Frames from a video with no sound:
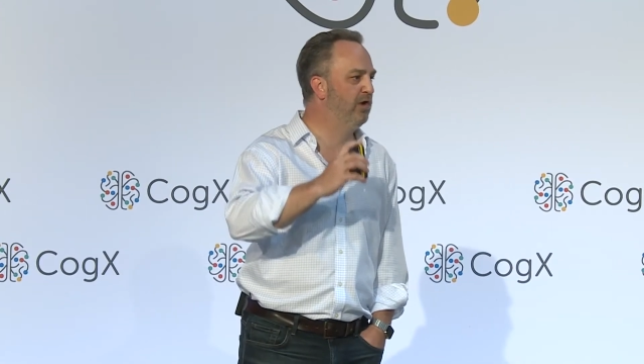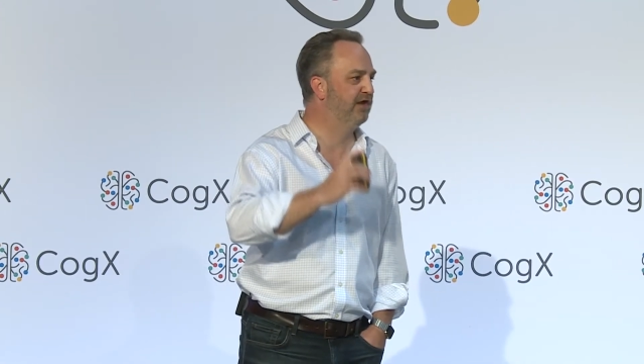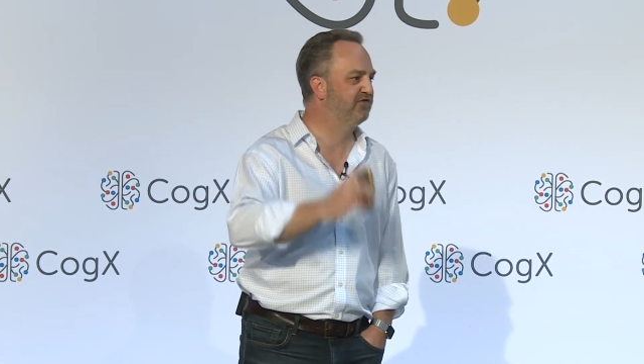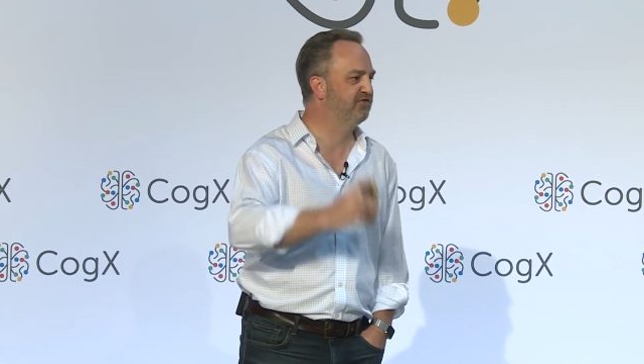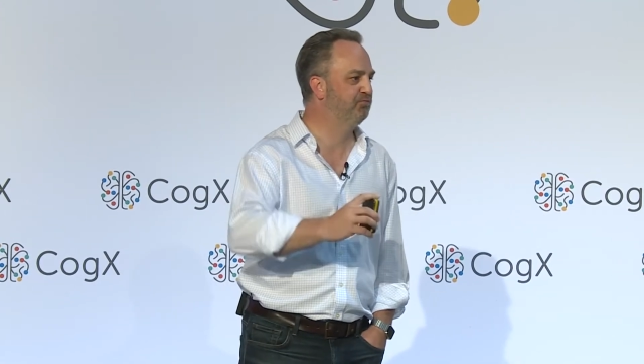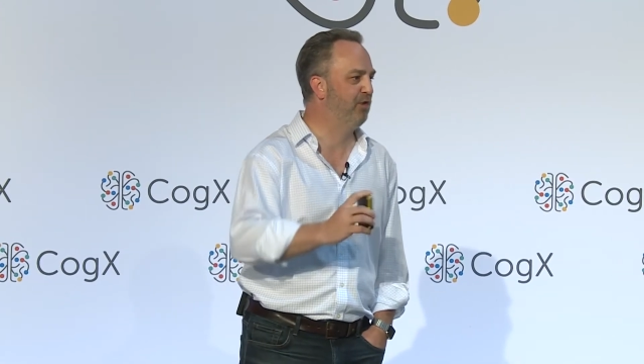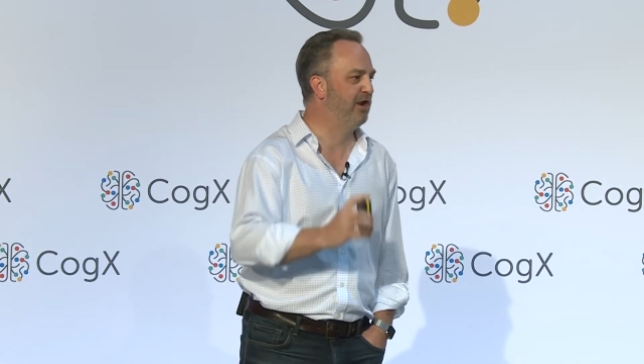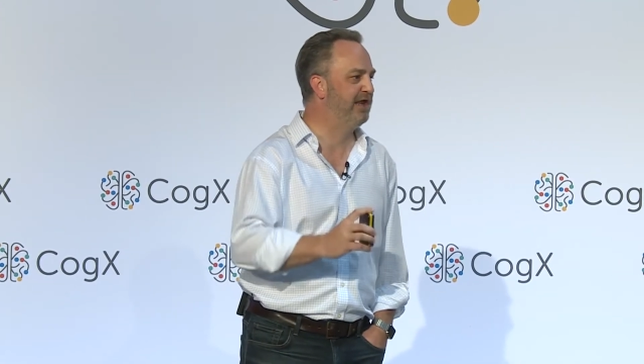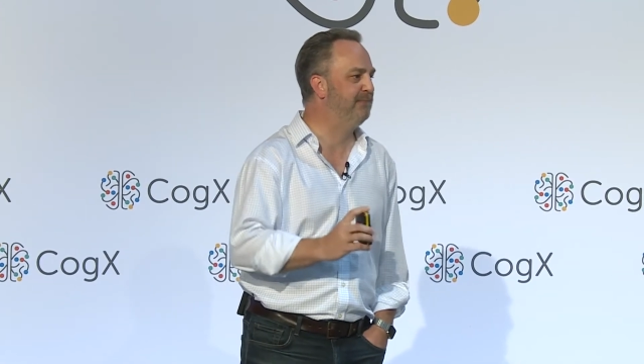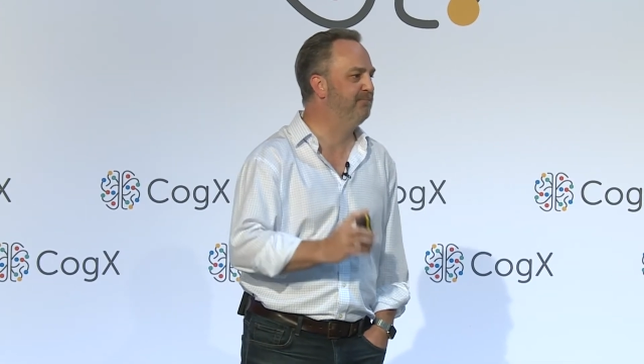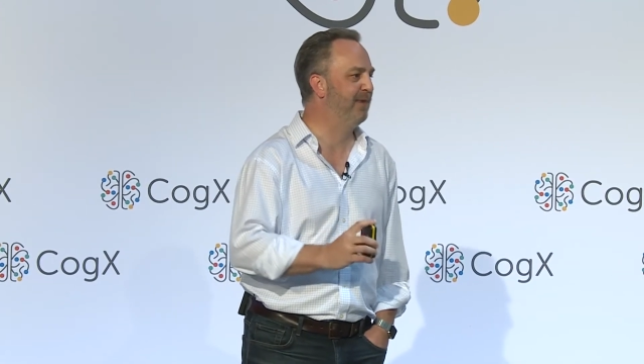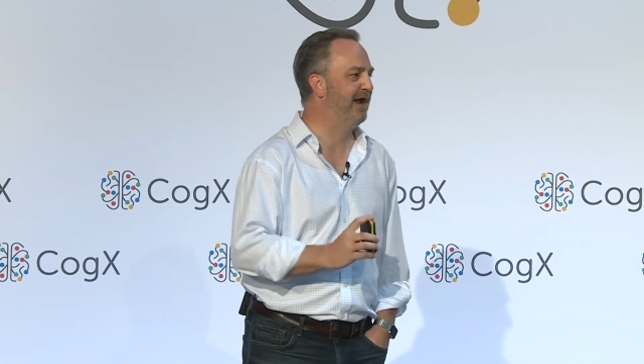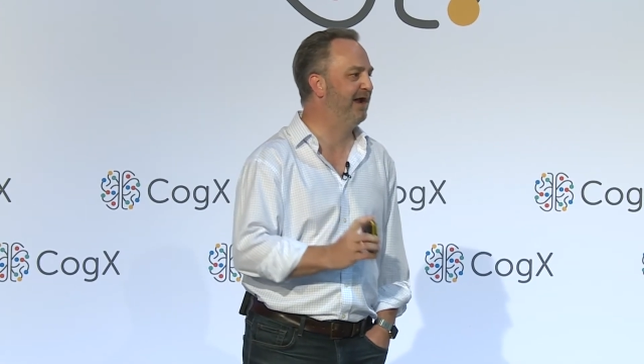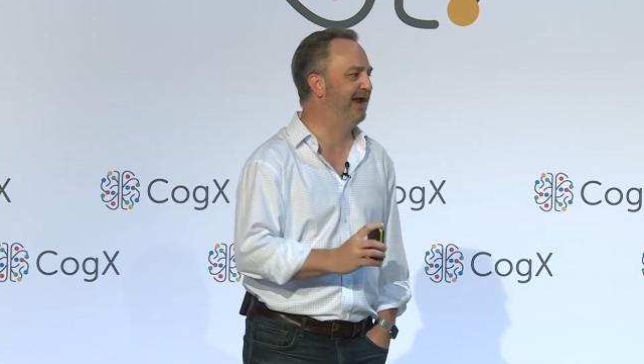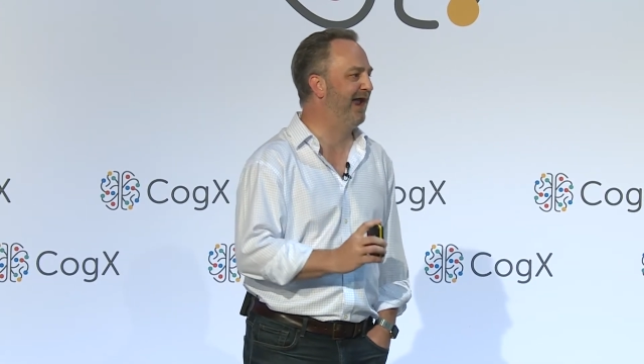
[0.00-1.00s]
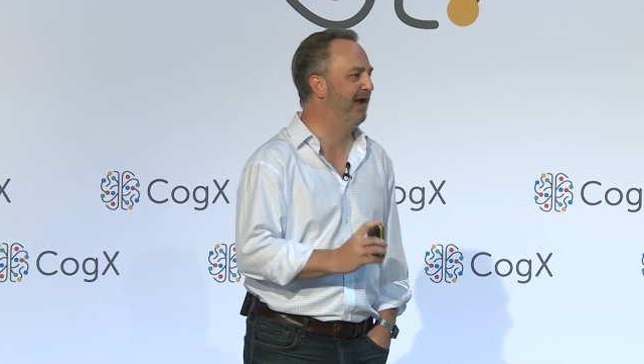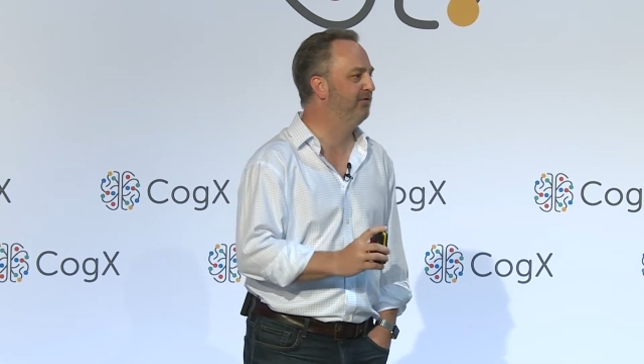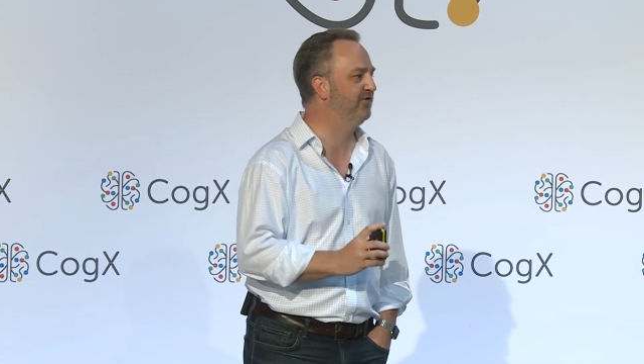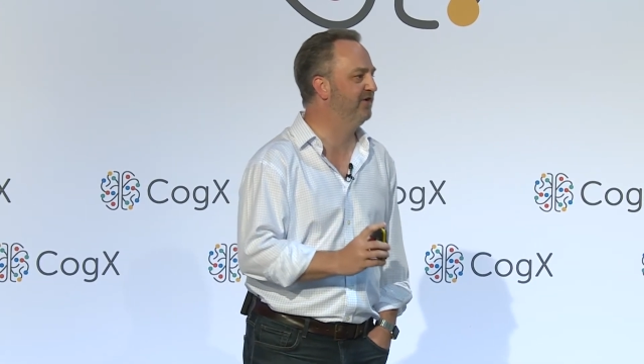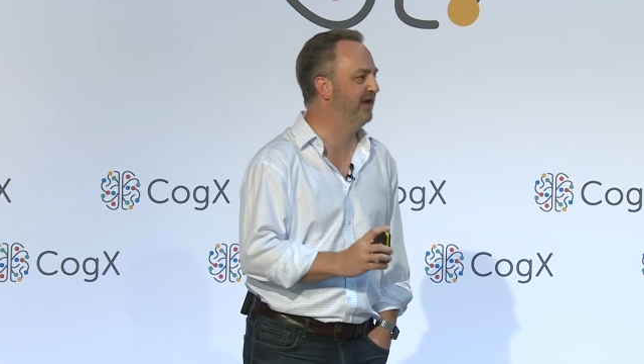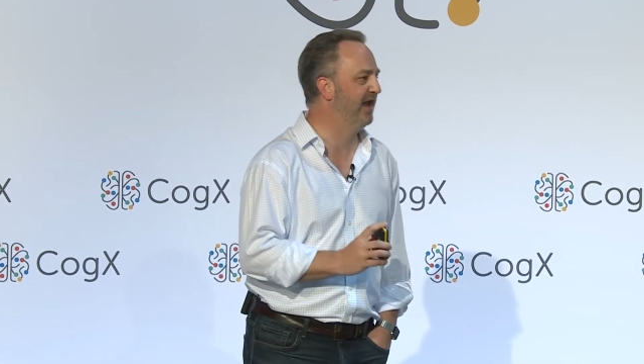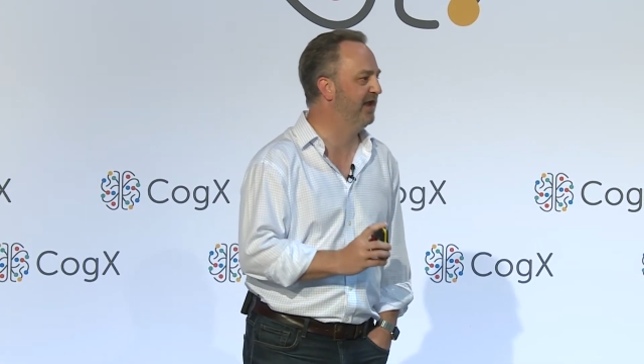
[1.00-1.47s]
spreading back
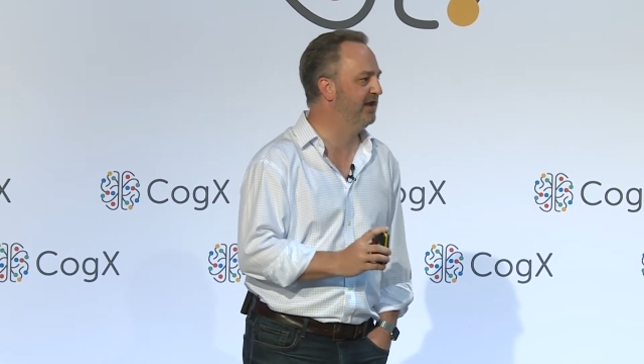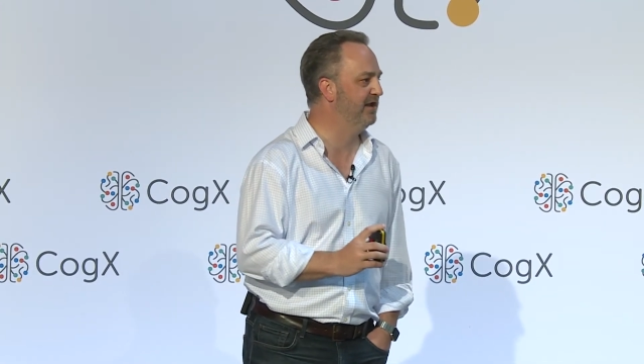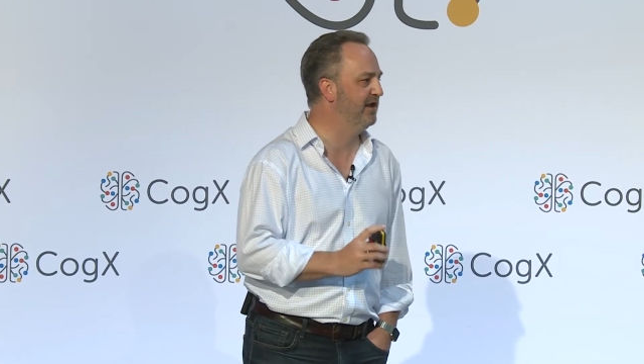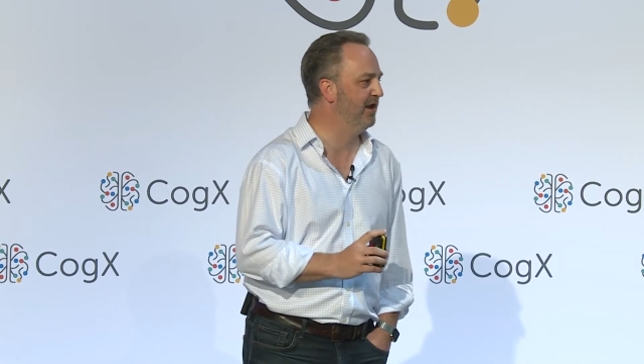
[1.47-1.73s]
out again in